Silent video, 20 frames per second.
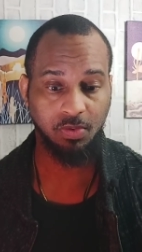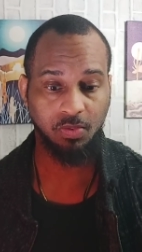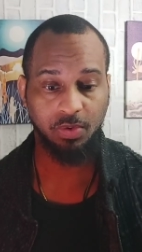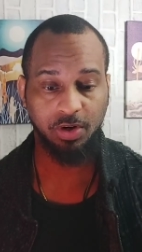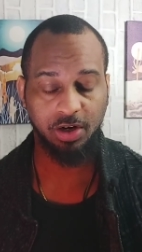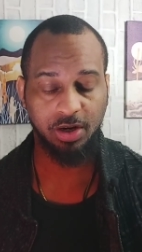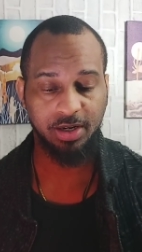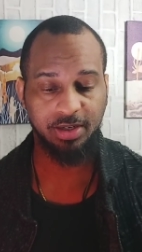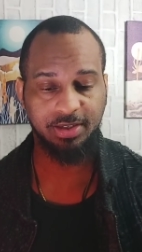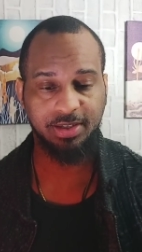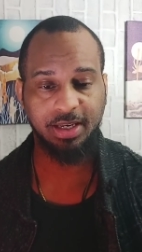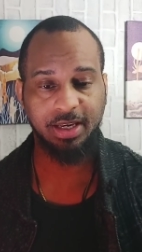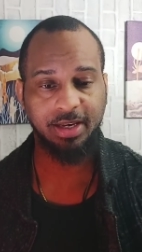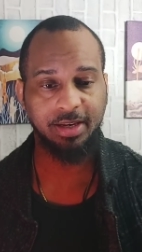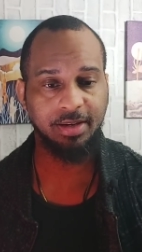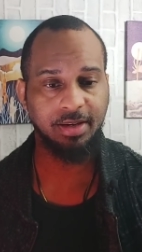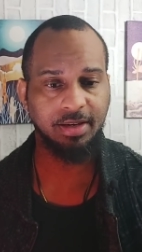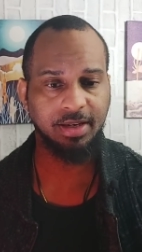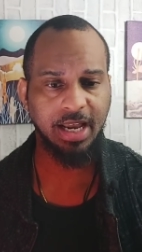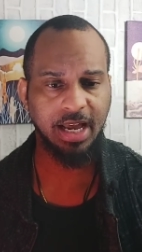We're going to
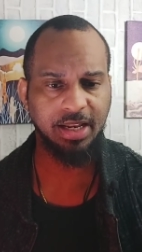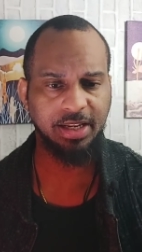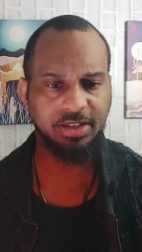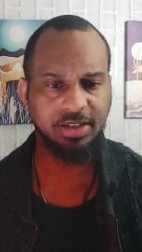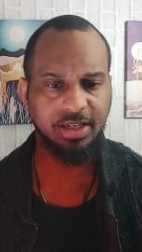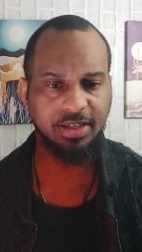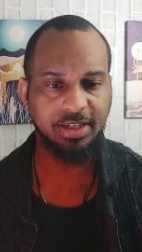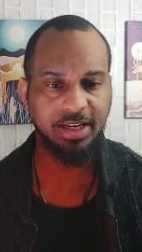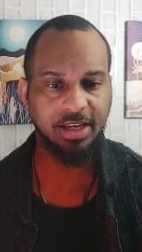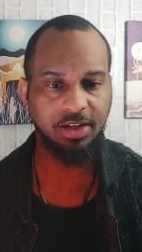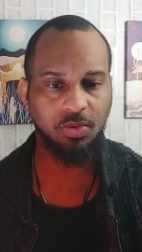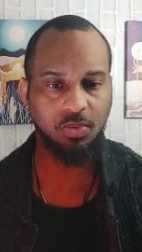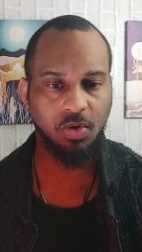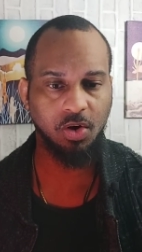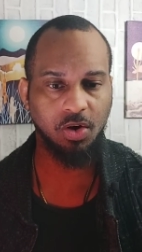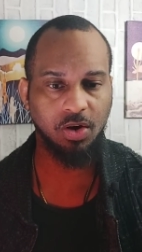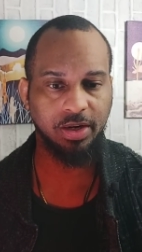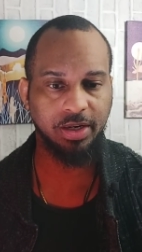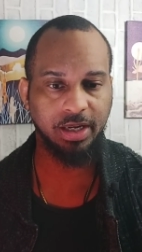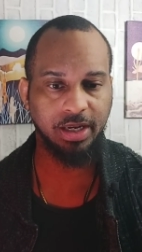see. Now let's continue
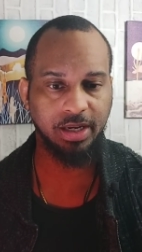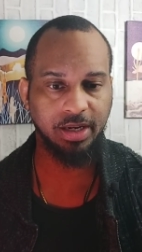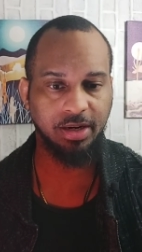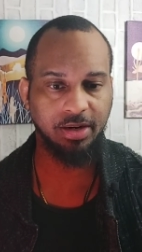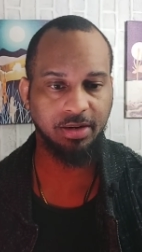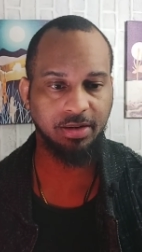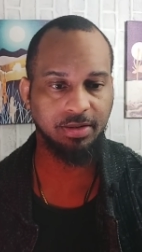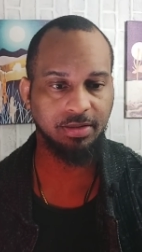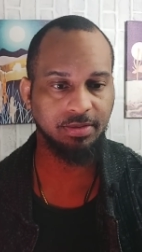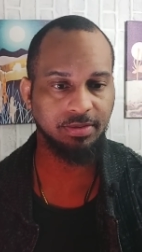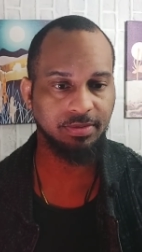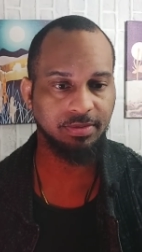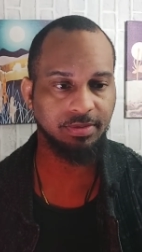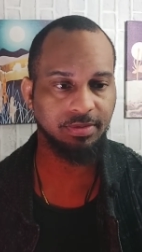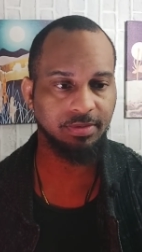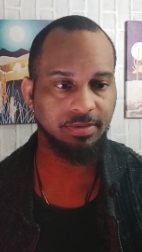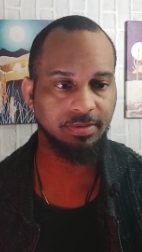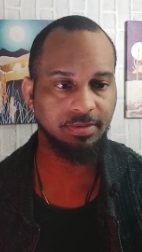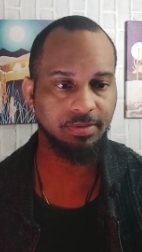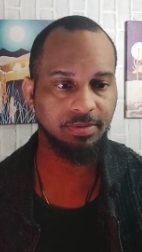on here.
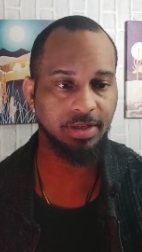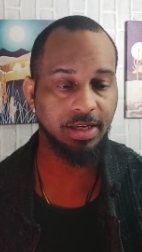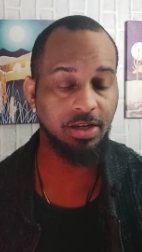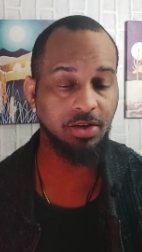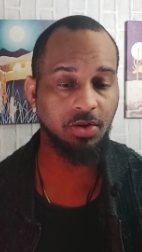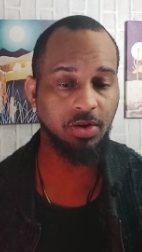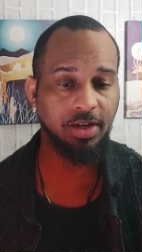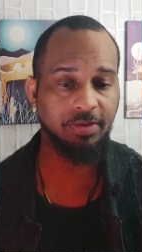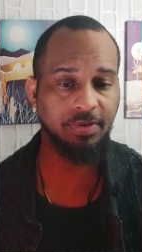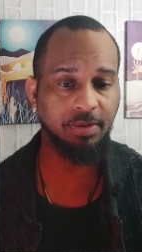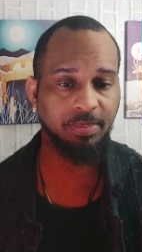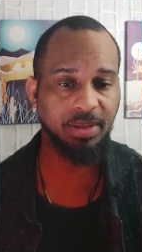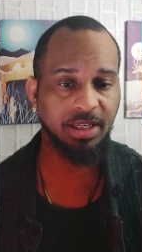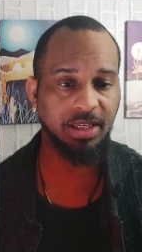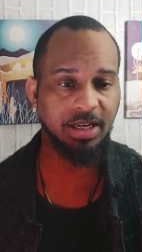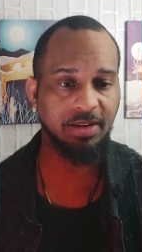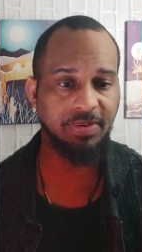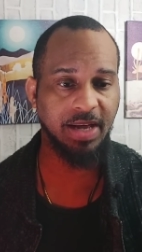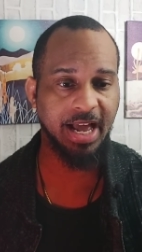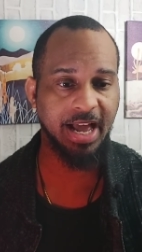Can you even
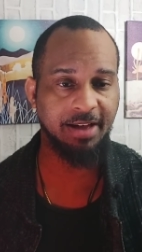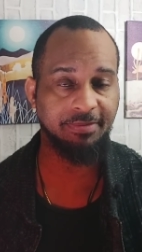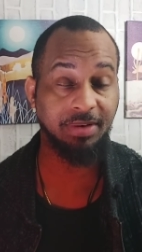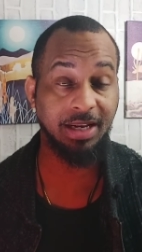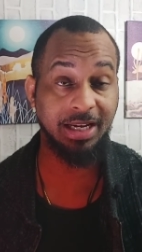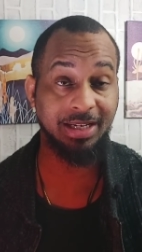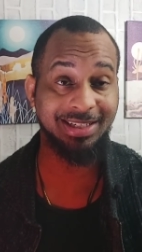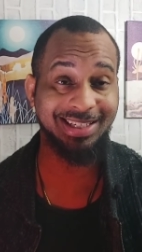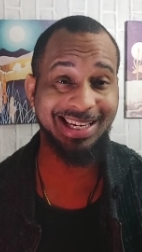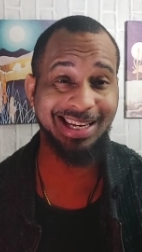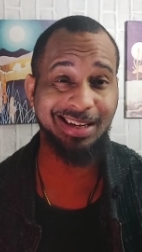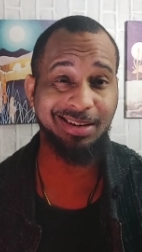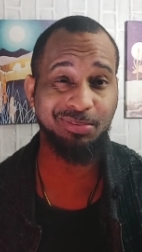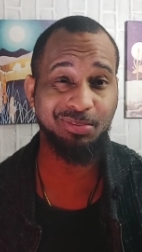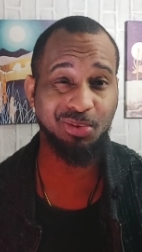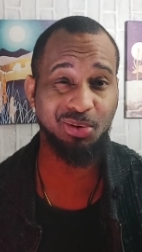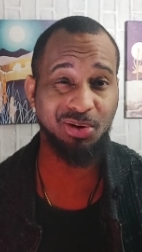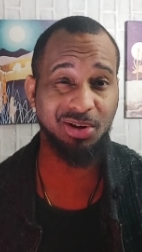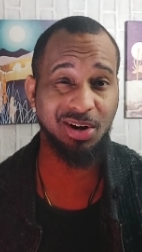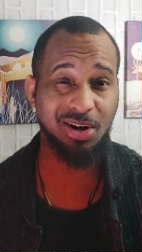believe I have like
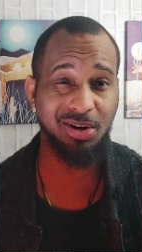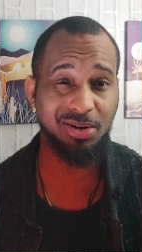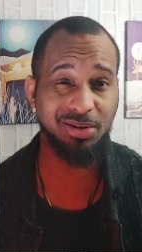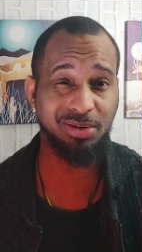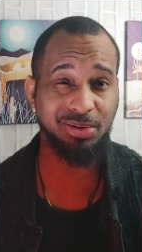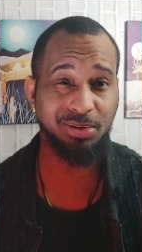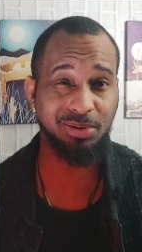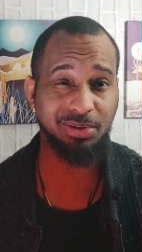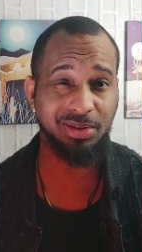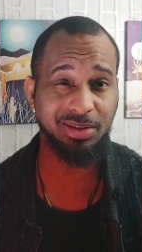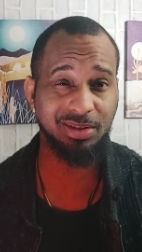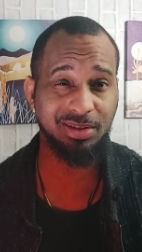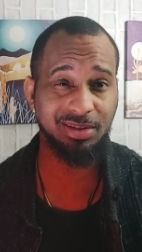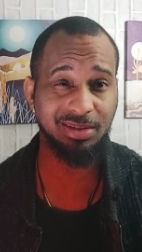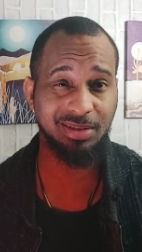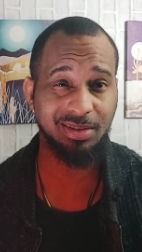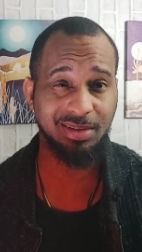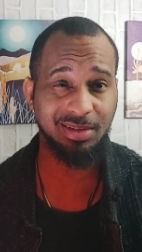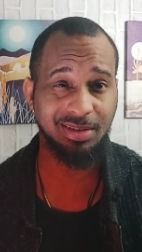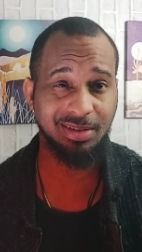ten more articles?
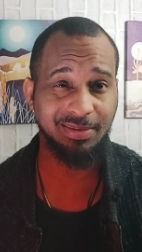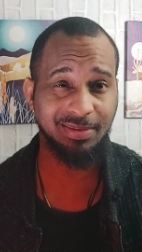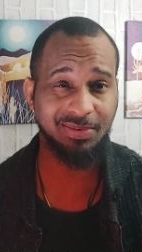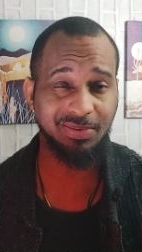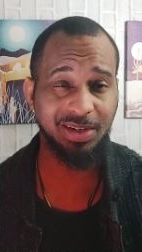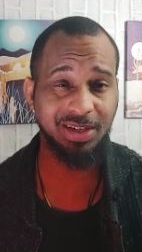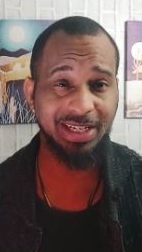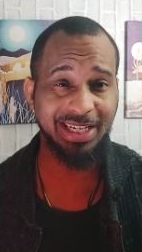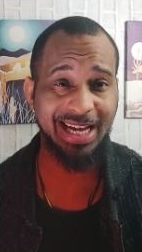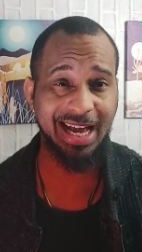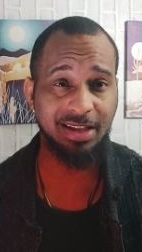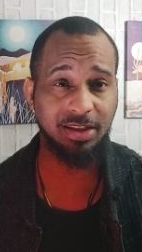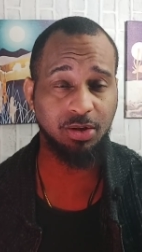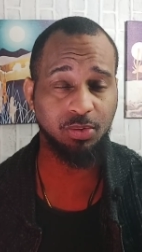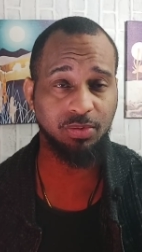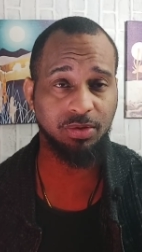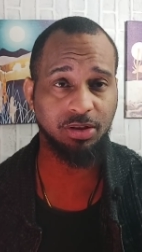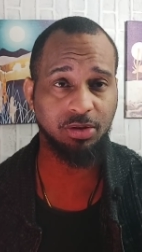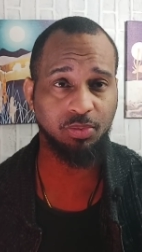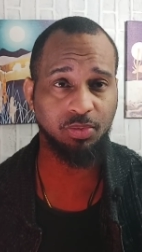We only got
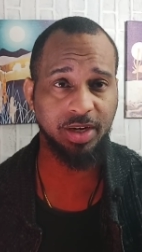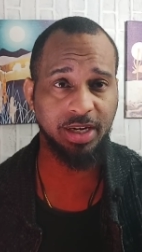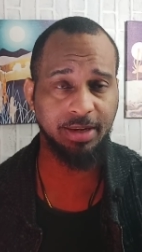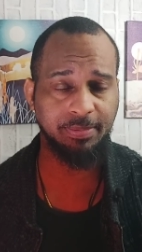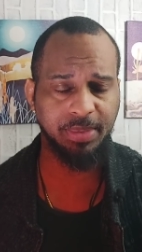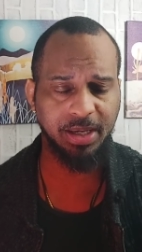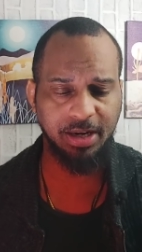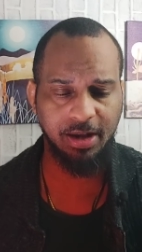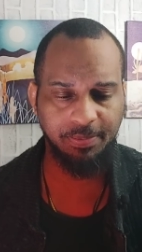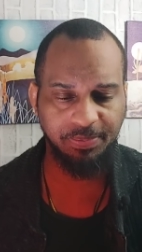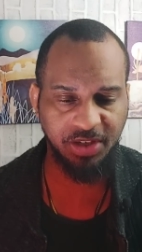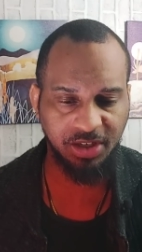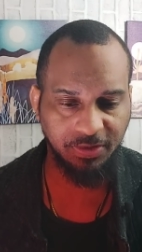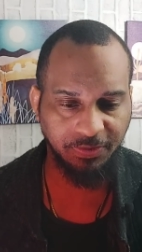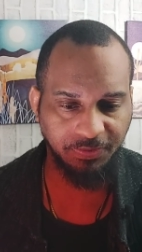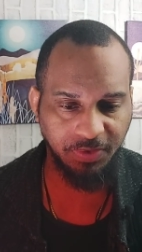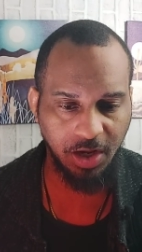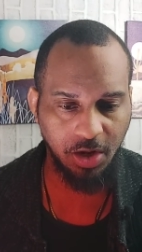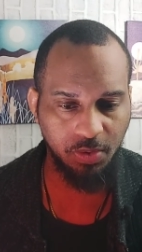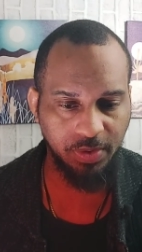through three, but I'm just
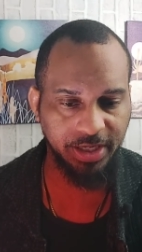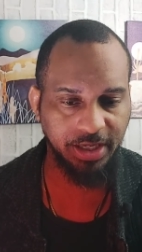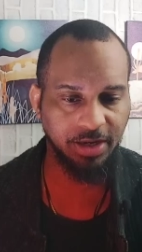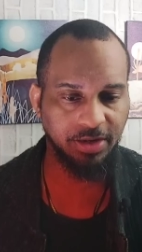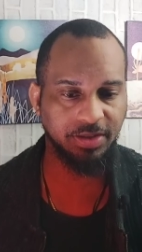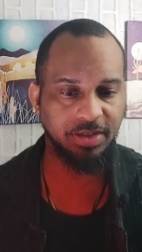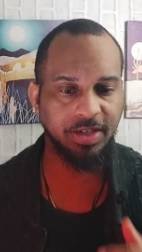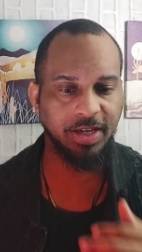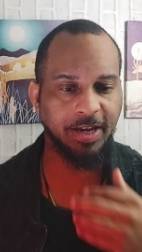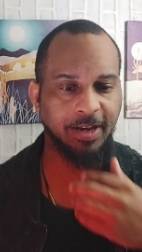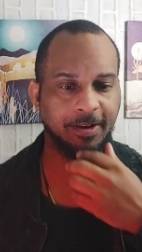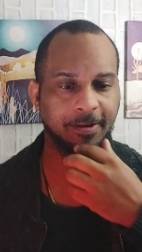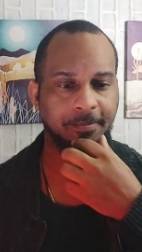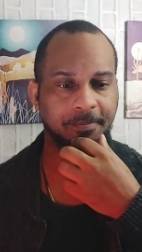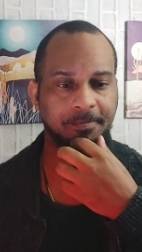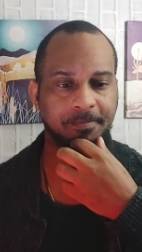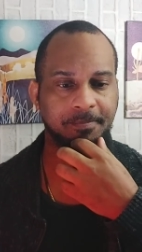flowing here today.